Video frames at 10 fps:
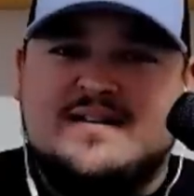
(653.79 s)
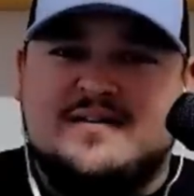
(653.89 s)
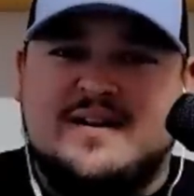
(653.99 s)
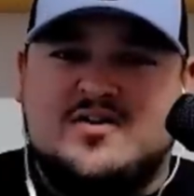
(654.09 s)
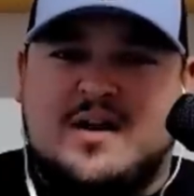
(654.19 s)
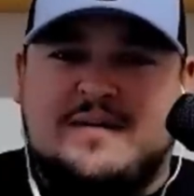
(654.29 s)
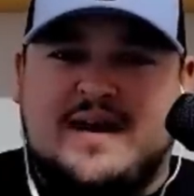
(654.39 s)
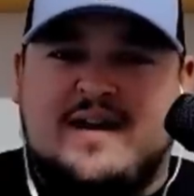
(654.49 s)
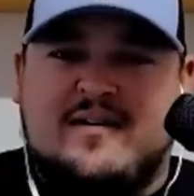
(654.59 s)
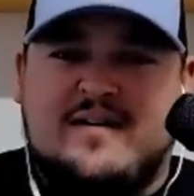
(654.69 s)
So it dropped
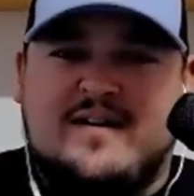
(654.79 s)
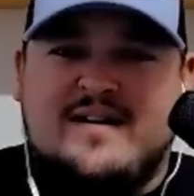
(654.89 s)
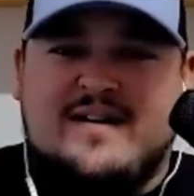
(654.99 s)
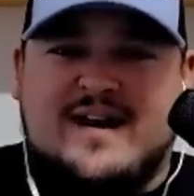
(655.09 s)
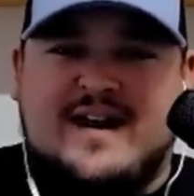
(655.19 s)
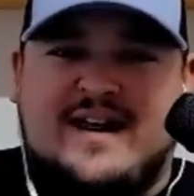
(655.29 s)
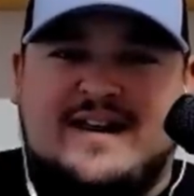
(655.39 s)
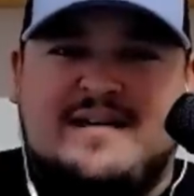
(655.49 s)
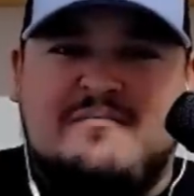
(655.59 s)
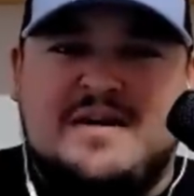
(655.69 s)
down kind of like in
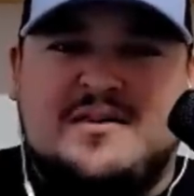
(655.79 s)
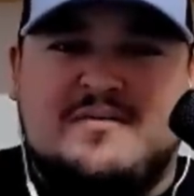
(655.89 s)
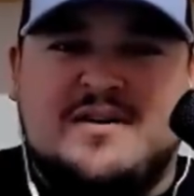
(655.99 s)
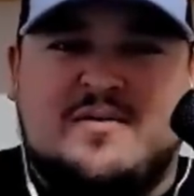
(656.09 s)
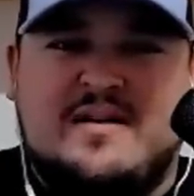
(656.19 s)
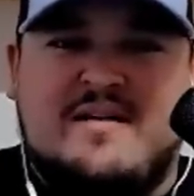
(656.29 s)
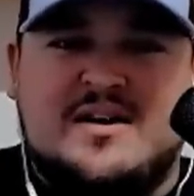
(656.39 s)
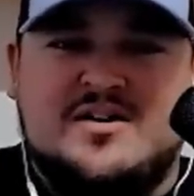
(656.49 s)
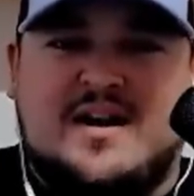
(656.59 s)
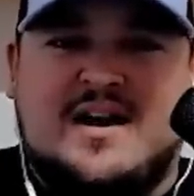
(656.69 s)
that mid 320
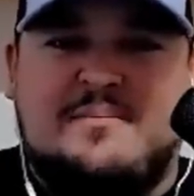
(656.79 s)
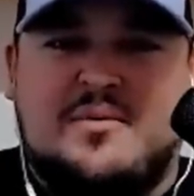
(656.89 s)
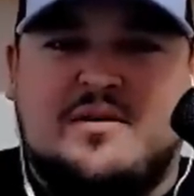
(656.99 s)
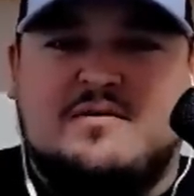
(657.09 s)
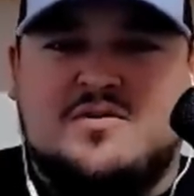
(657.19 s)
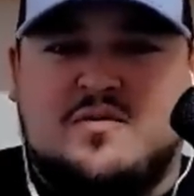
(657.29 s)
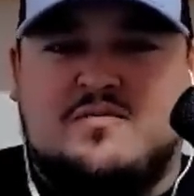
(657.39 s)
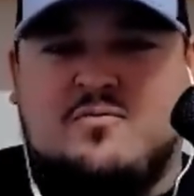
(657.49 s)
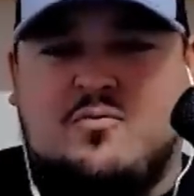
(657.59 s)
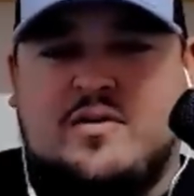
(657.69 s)
range on a couple. There was
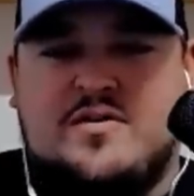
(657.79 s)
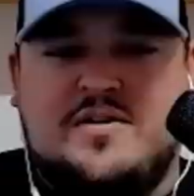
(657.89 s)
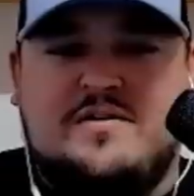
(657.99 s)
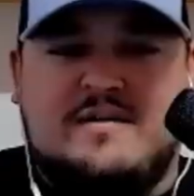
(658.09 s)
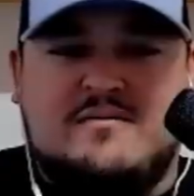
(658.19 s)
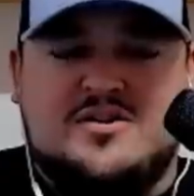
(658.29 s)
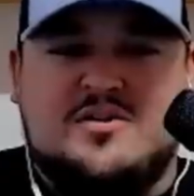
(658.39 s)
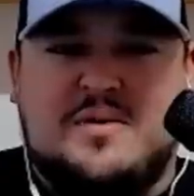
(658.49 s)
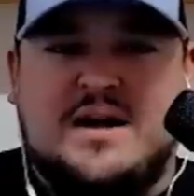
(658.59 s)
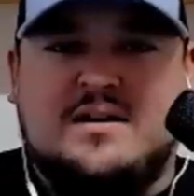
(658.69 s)
one or two that were still
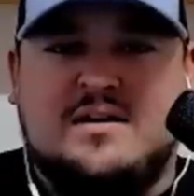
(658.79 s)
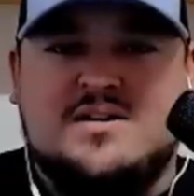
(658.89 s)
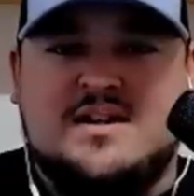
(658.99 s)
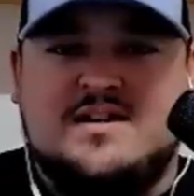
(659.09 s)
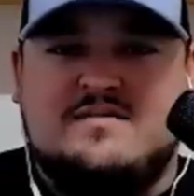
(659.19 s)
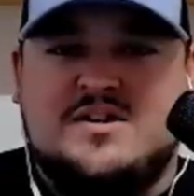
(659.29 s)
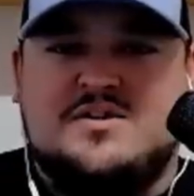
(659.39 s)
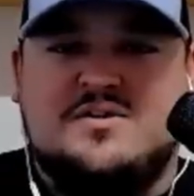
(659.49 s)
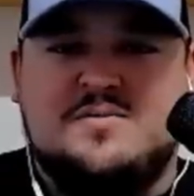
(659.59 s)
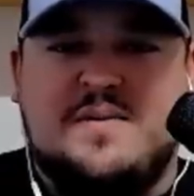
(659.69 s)
pretty close to his
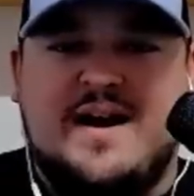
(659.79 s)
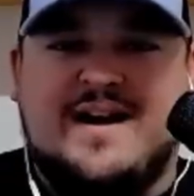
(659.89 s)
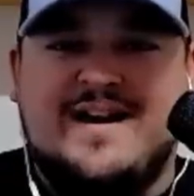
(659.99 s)
original spec.